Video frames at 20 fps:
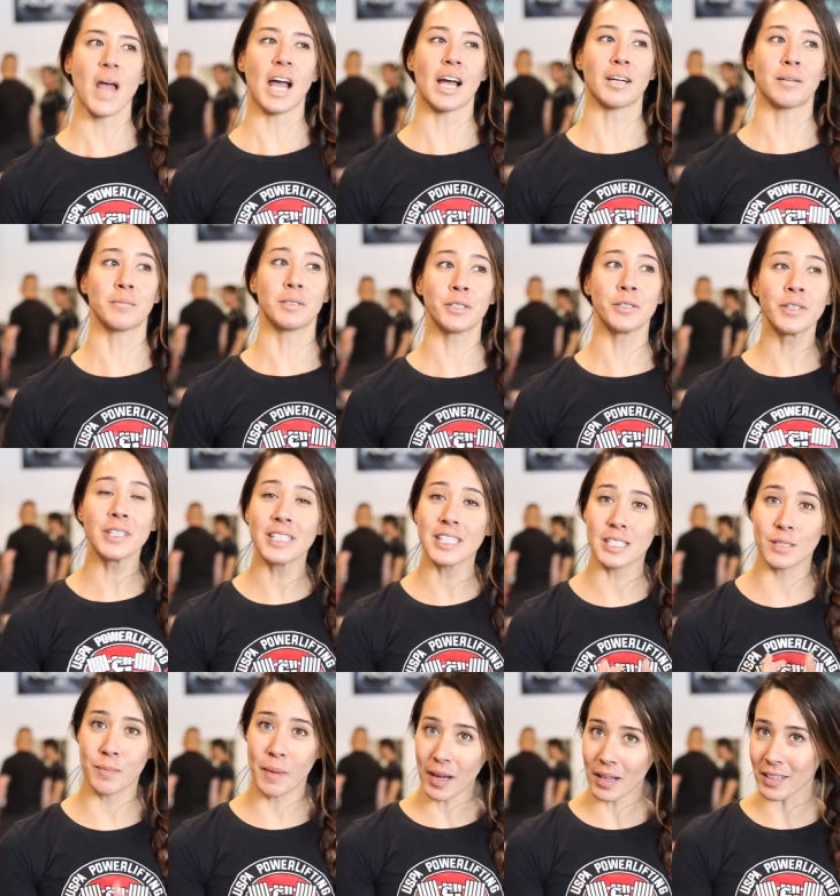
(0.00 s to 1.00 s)
I'm doing
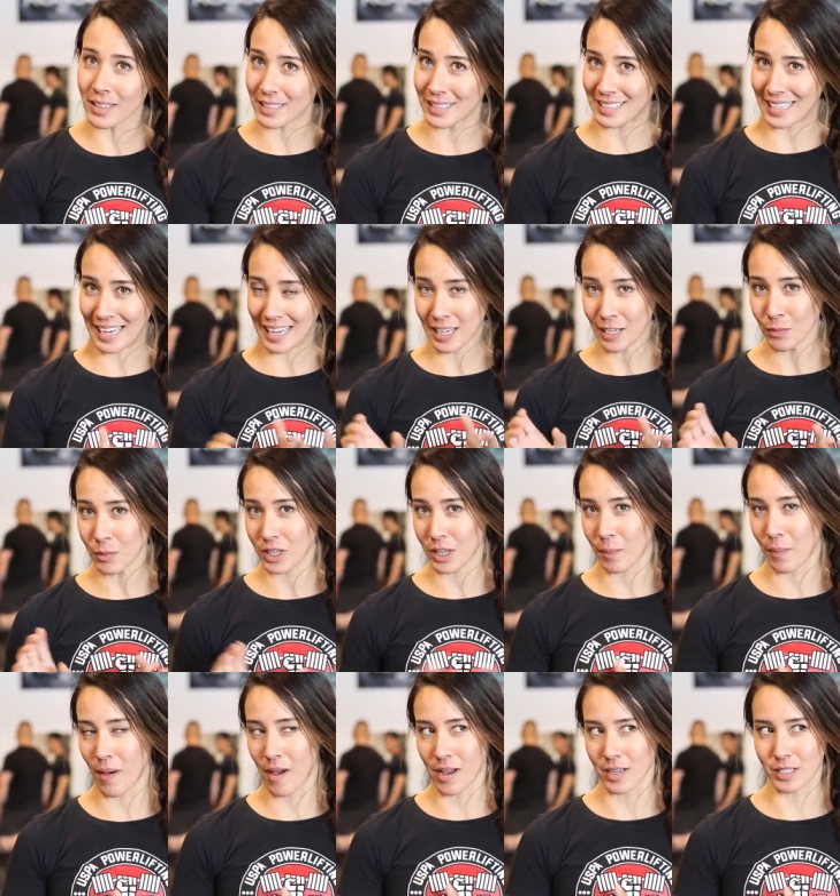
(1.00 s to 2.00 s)
these beltless and with
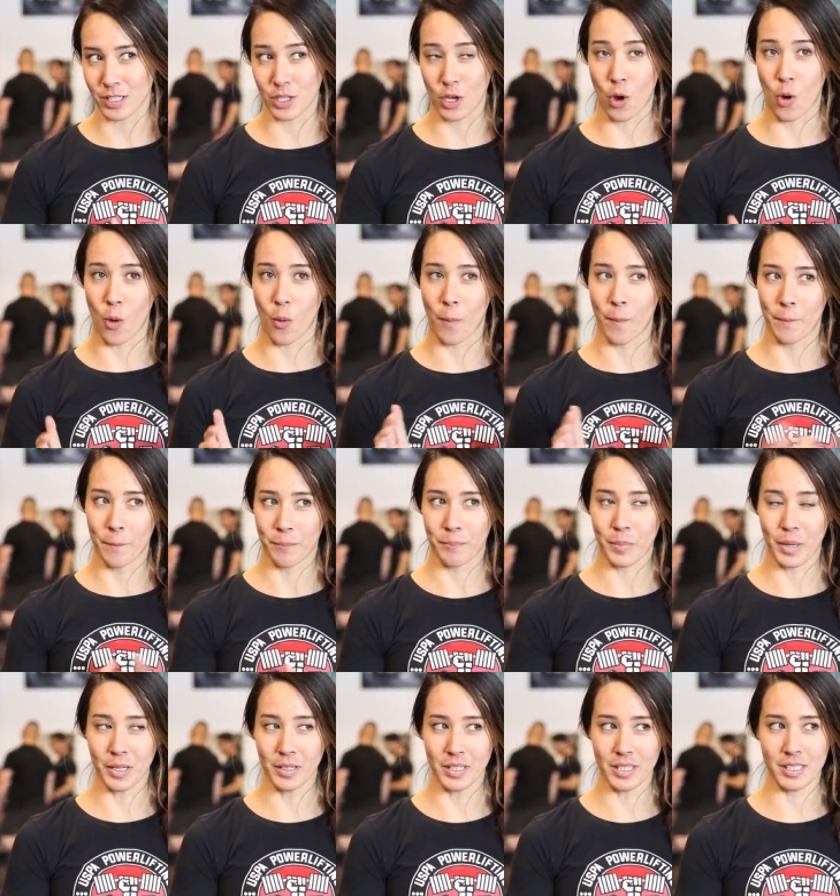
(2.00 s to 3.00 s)
a pause, so
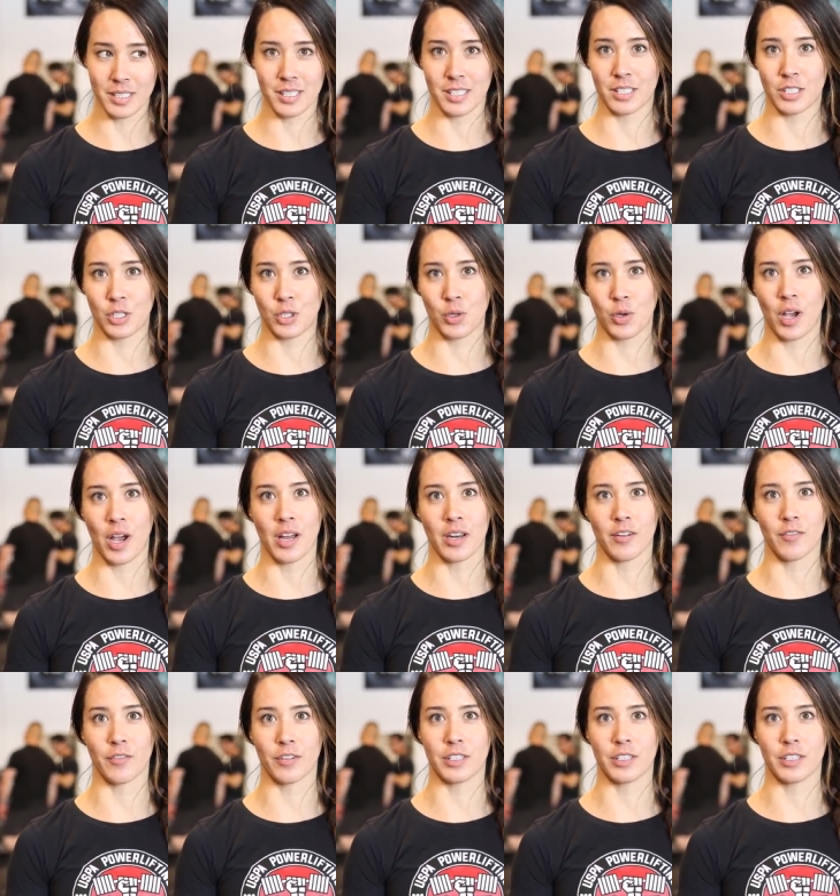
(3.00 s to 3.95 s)
beltless to kind of